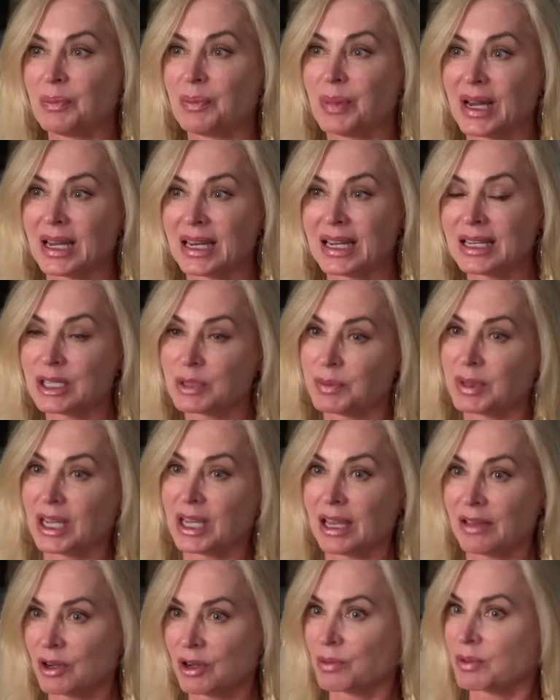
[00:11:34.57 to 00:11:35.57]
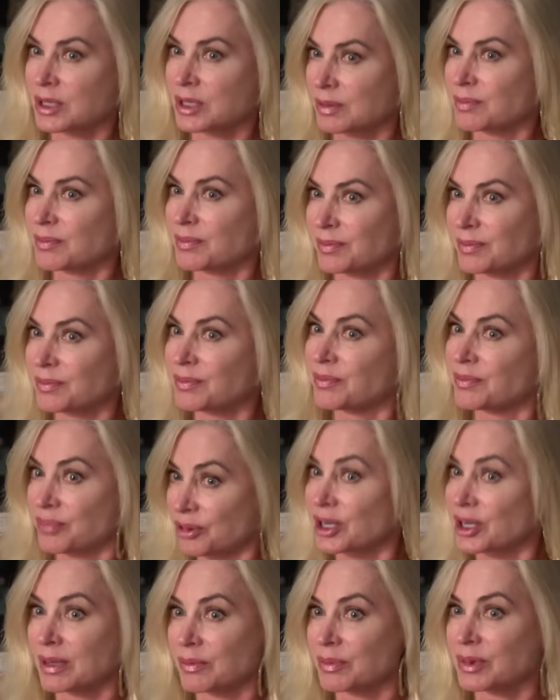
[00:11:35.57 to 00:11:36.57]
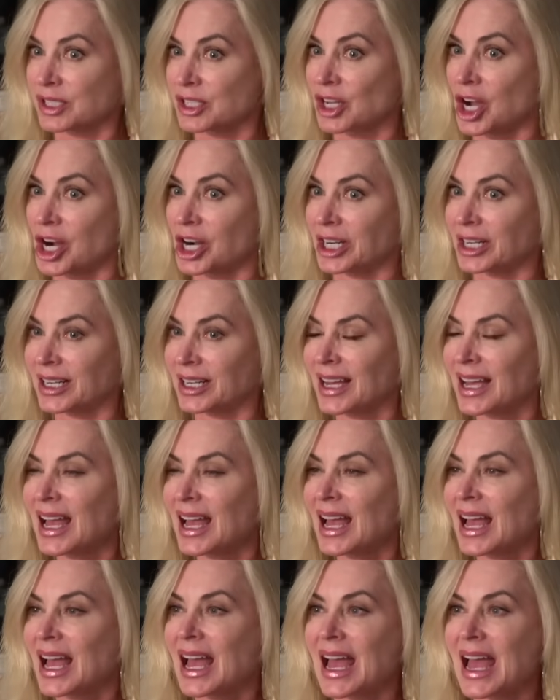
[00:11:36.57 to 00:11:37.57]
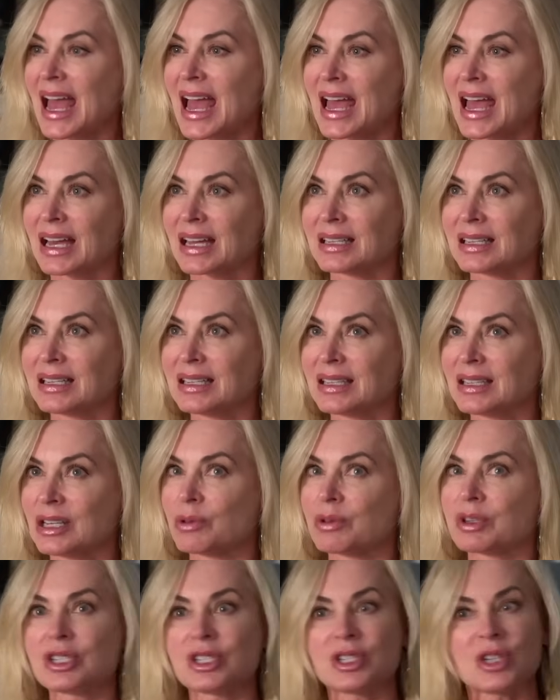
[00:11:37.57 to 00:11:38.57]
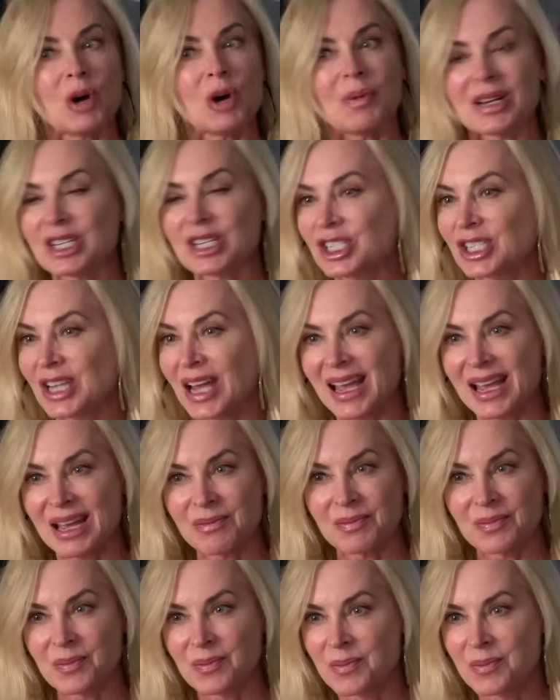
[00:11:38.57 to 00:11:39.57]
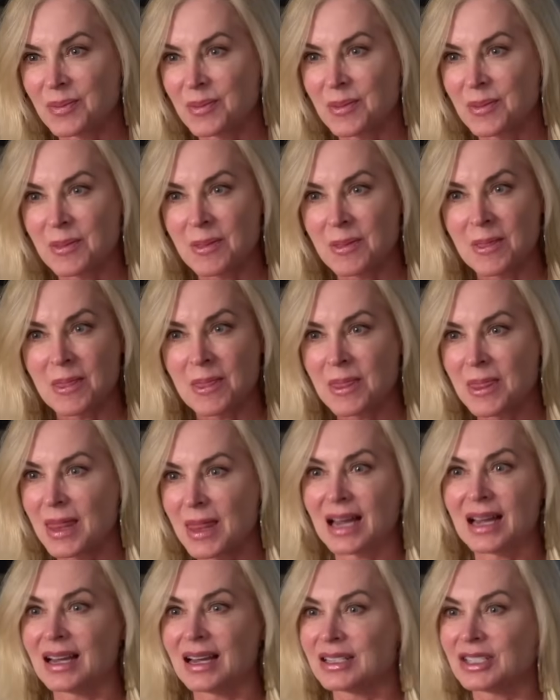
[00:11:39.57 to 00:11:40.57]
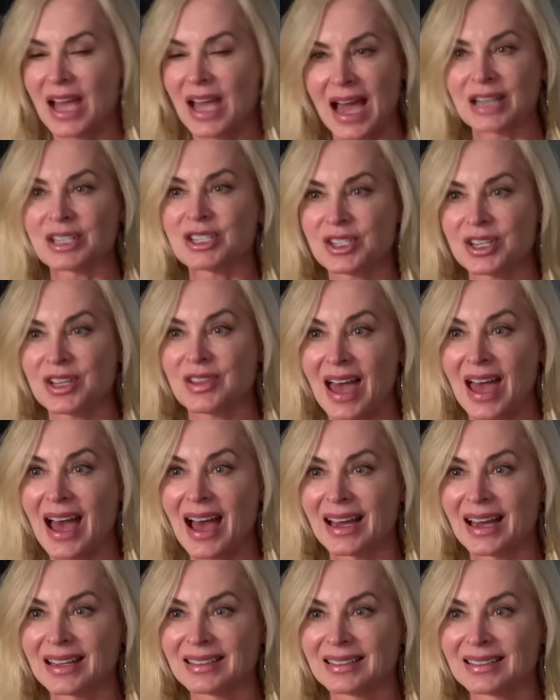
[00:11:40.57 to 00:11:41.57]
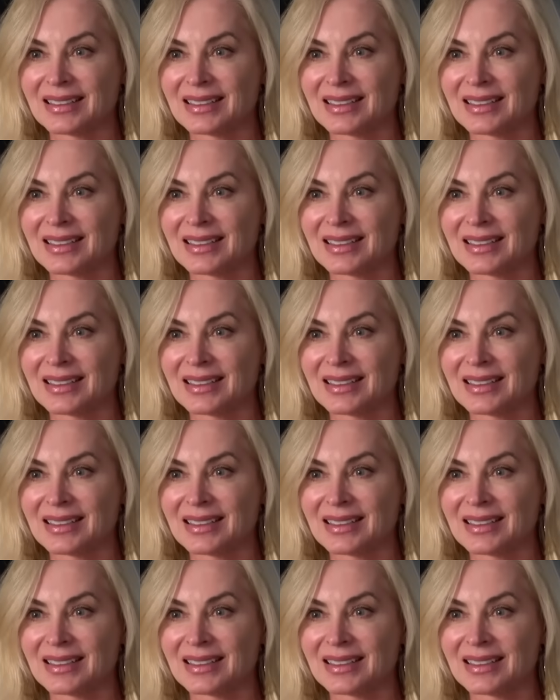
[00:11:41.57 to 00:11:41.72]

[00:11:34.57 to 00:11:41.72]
but his behavior was pretty bizarre. And there was so much shame attached to that.